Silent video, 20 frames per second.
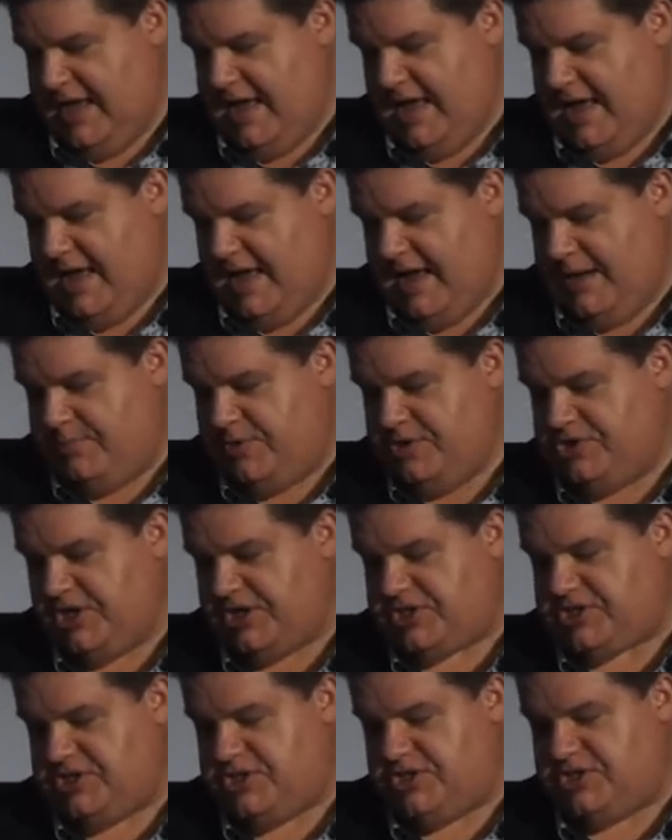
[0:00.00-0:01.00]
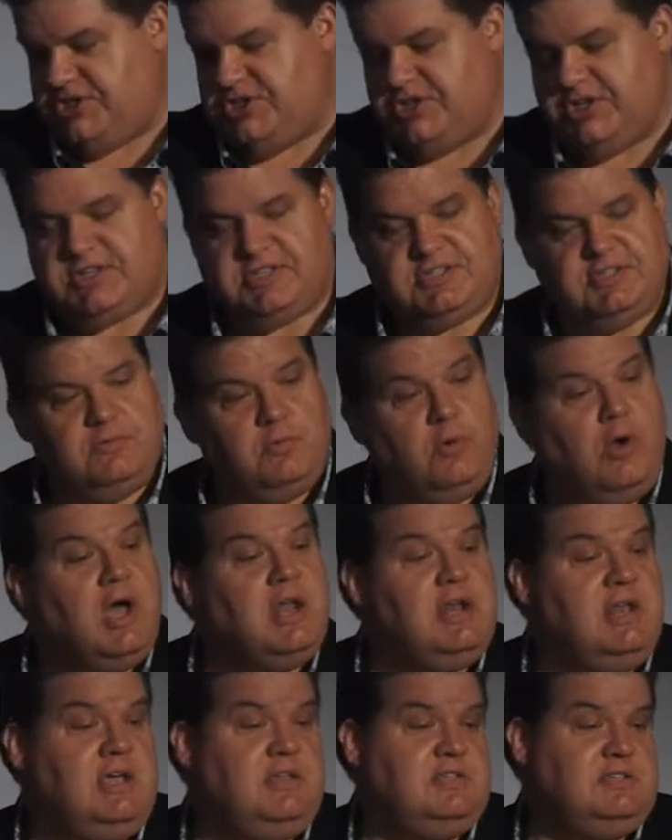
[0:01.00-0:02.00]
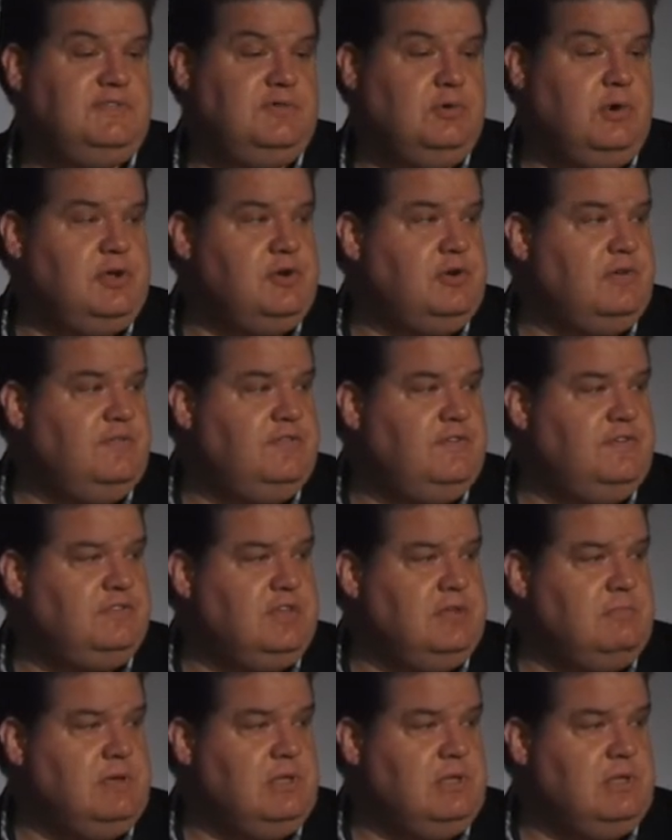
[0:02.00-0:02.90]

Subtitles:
And projections suggest that right now there's 450